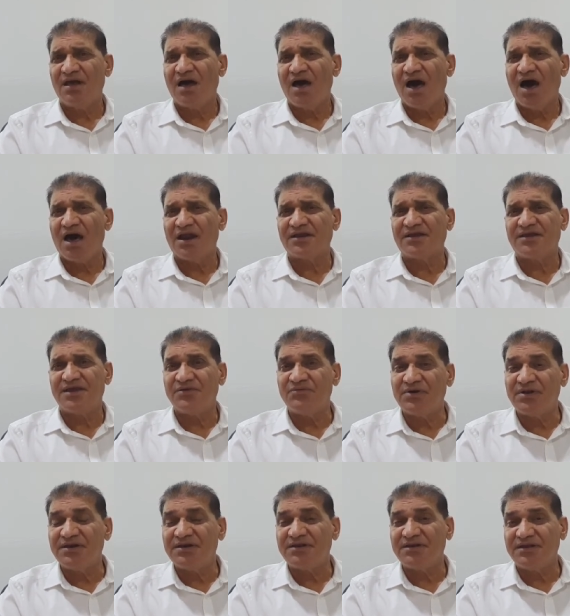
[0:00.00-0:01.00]
are
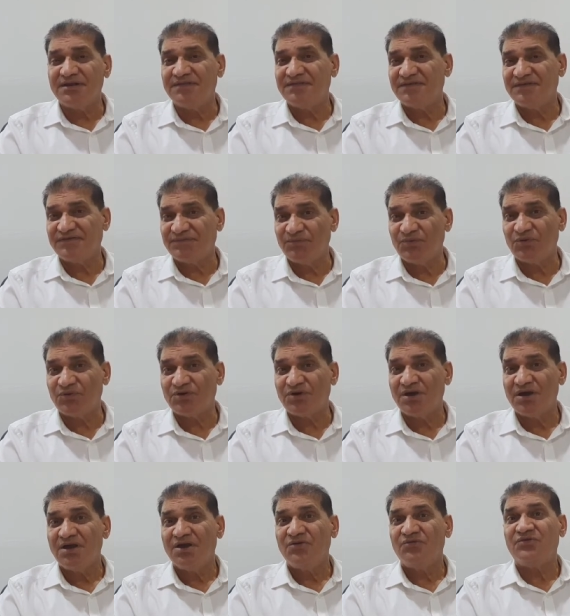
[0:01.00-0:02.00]
given in this book,
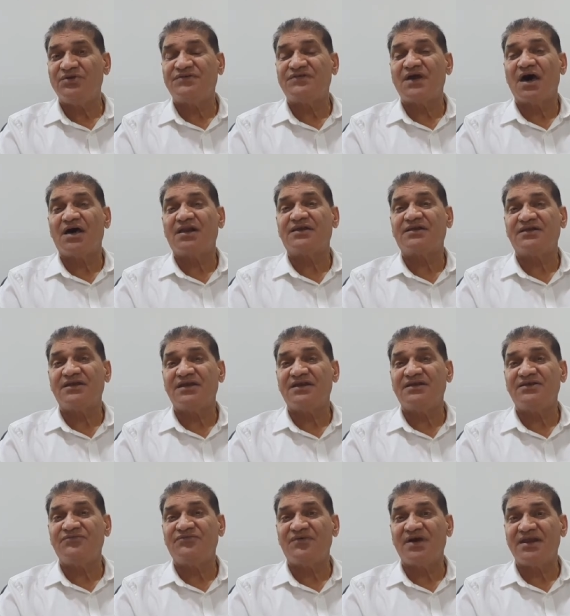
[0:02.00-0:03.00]
which are
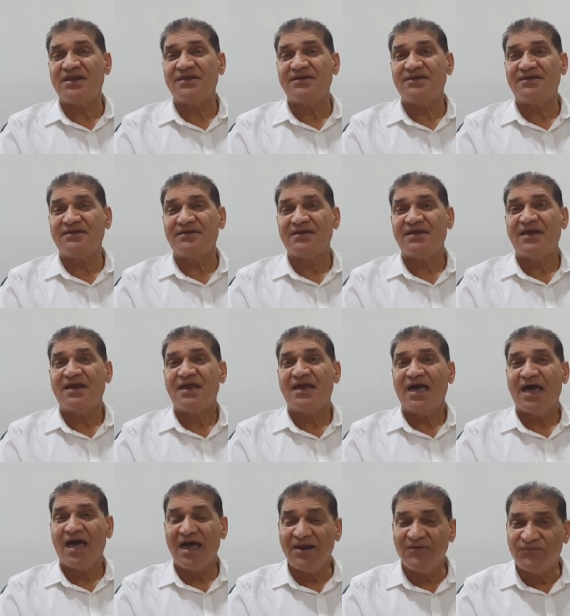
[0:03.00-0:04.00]
really very
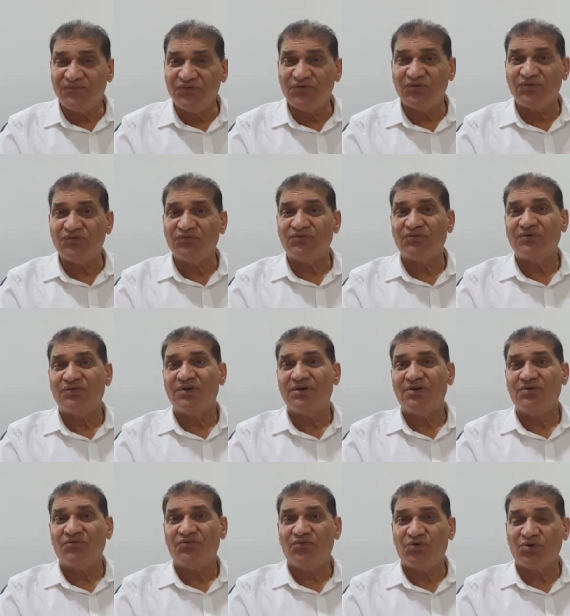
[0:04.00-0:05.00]
helpful
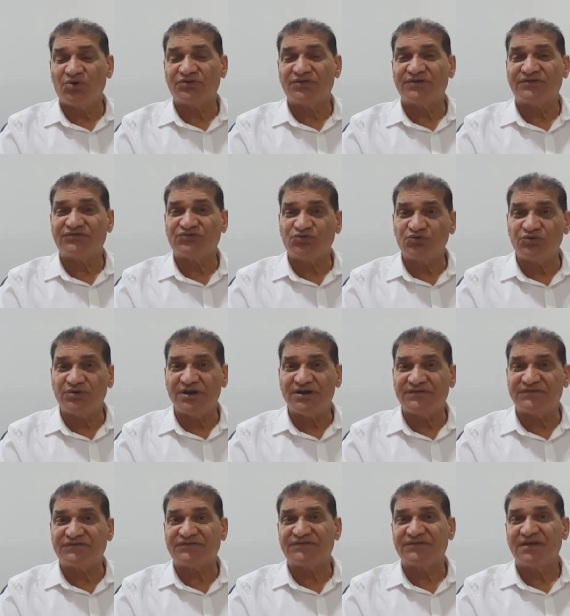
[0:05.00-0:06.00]
for the
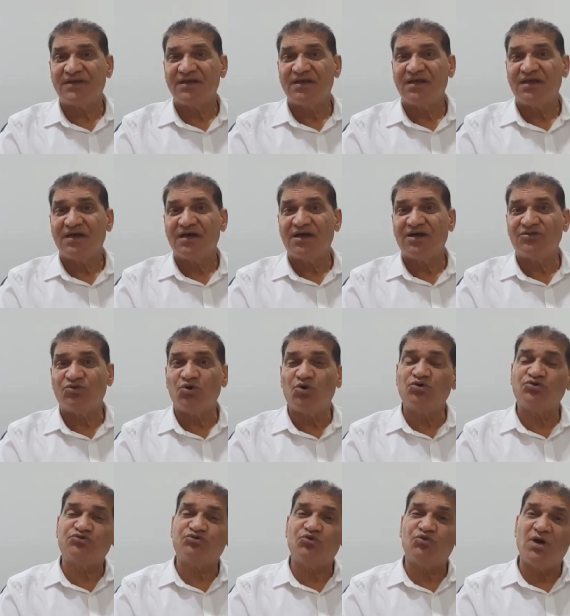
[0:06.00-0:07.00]
students,
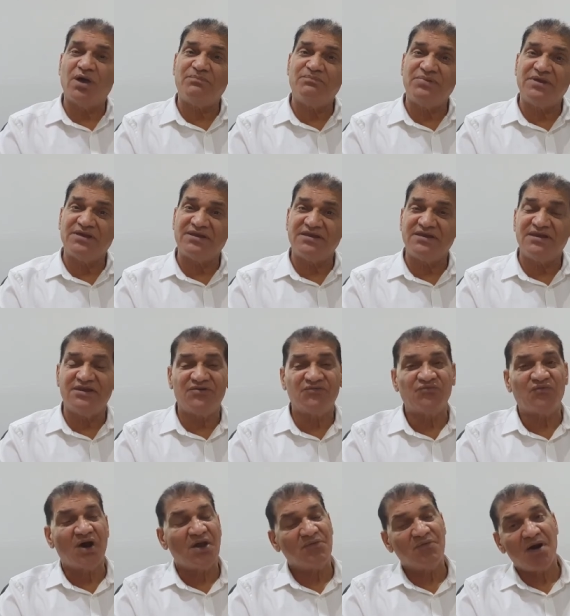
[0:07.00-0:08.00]
those who appear in
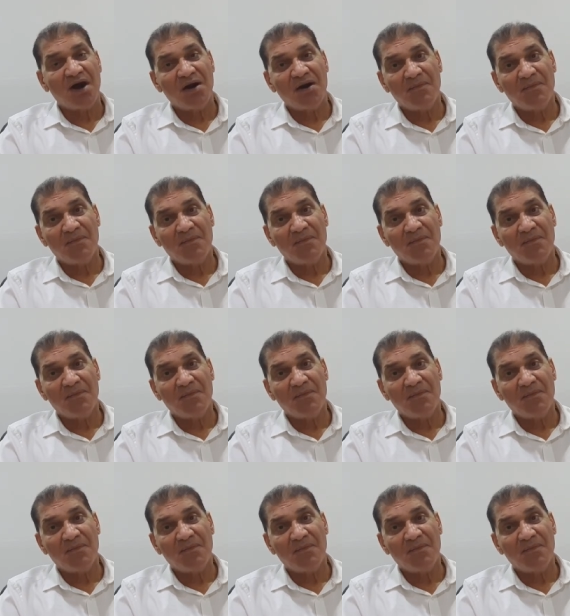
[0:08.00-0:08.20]
Viva.